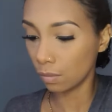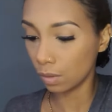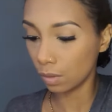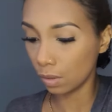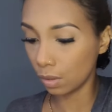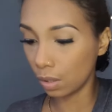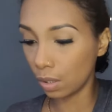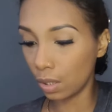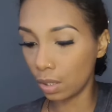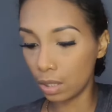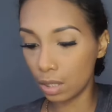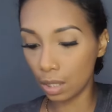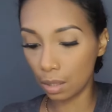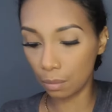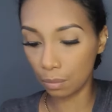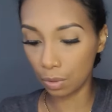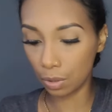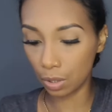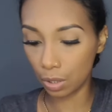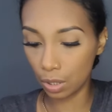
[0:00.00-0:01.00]
Alright,
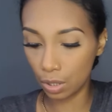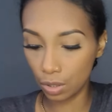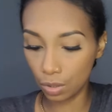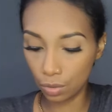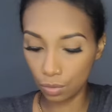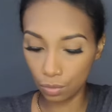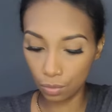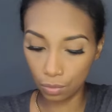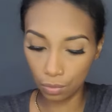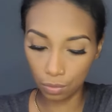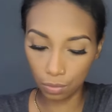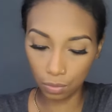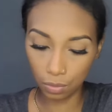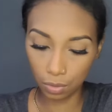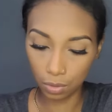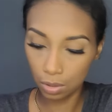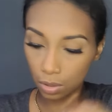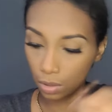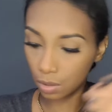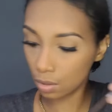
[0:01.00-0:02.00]
I'm gonna
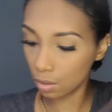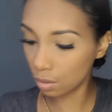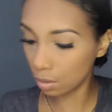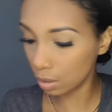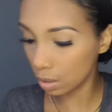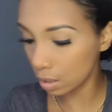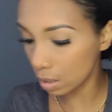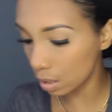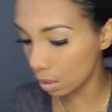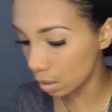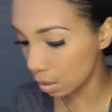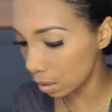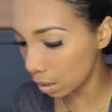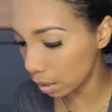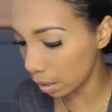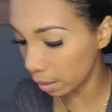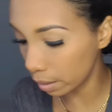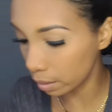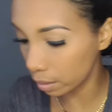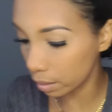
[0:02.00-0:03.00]
use, this is the
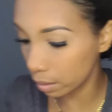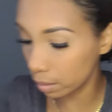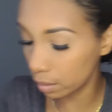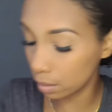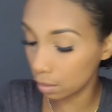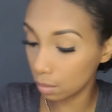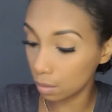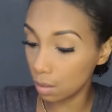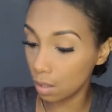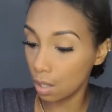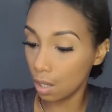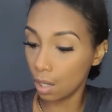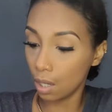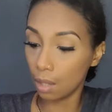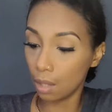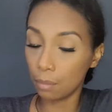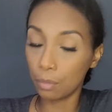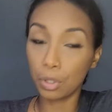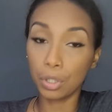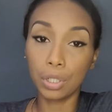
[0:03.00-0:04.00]
eyeliner.
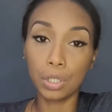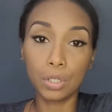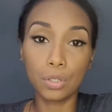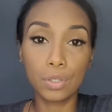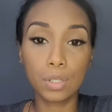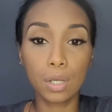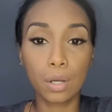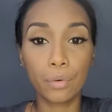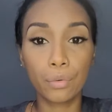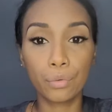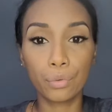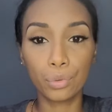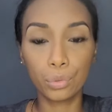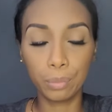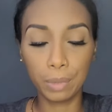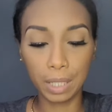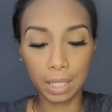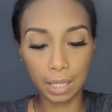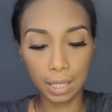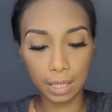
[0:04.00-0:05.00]
I'm gonna use a
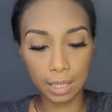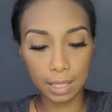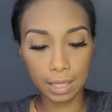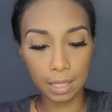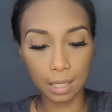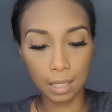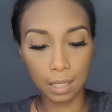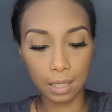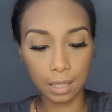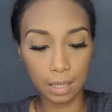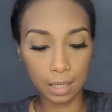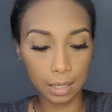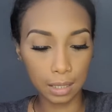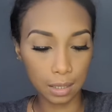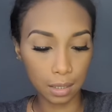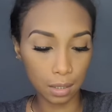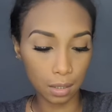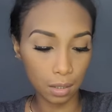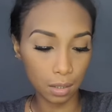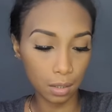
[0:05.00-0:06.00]
Ruby Kisses
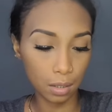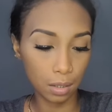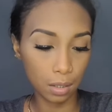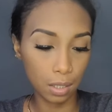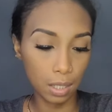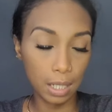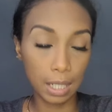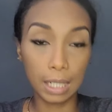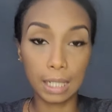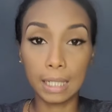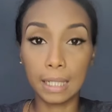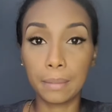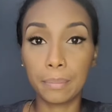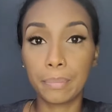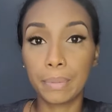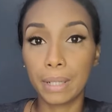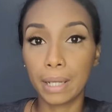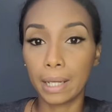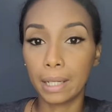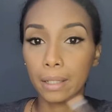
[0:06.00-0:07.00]
lip
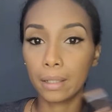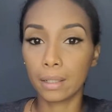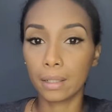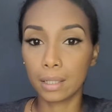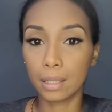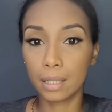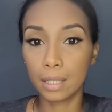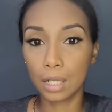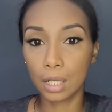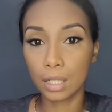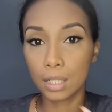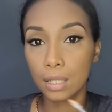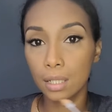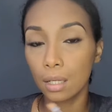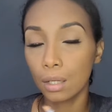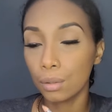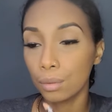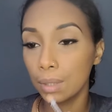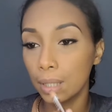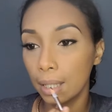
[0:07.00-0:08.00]
liner just to
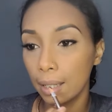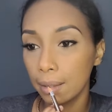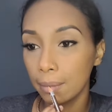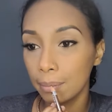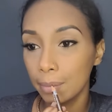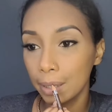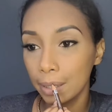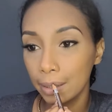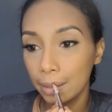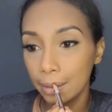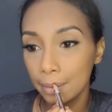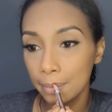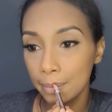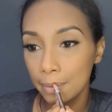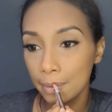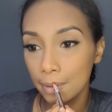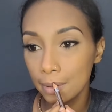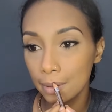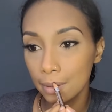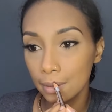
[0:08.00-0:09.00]
outline my
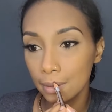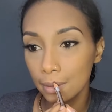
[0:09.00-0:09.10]
lips.